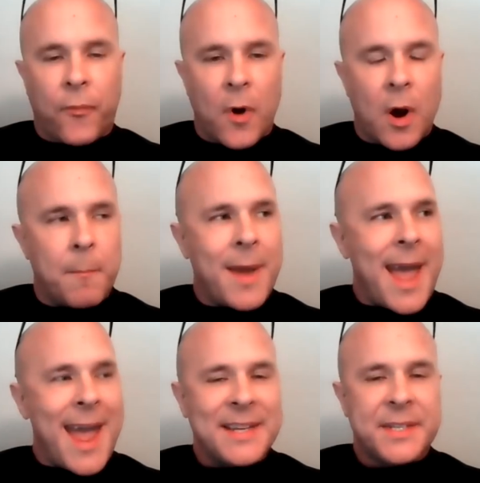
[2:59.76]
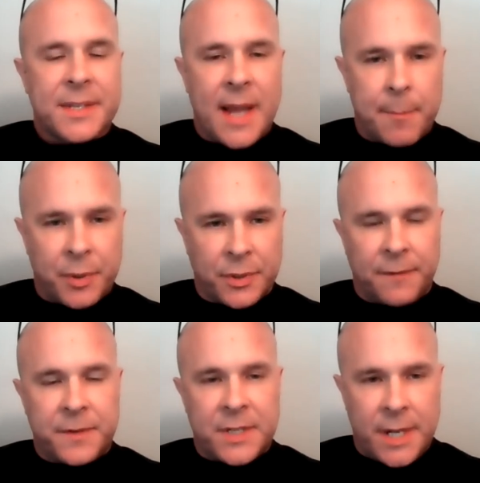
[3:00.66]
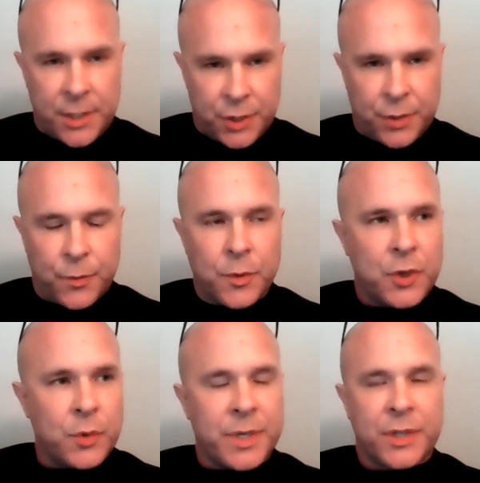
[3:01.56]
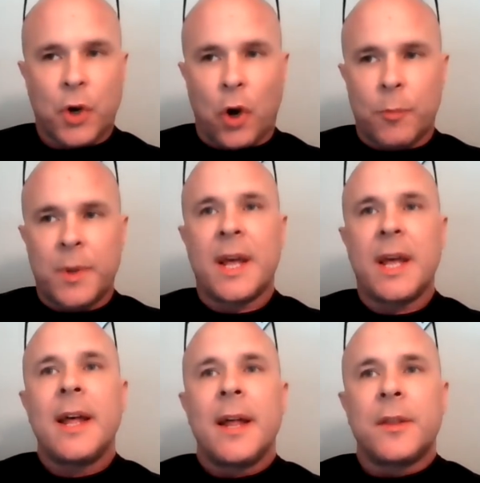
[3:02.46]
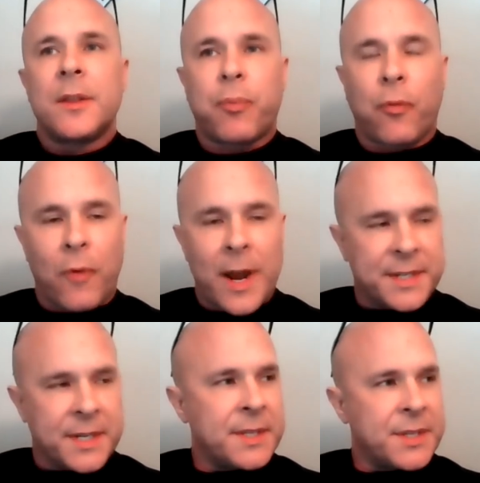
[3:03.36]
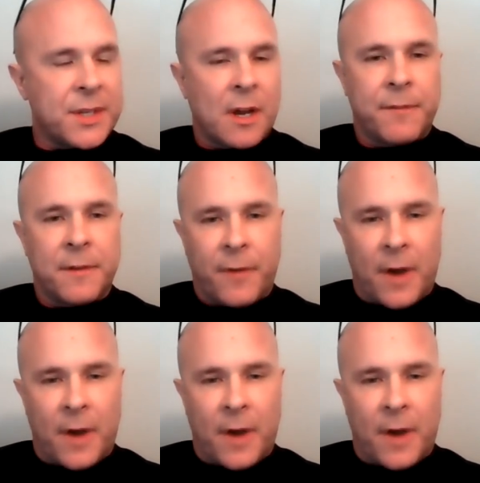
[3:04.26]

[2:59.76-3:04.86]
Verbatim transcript: from a sample of tissue to determine the presence of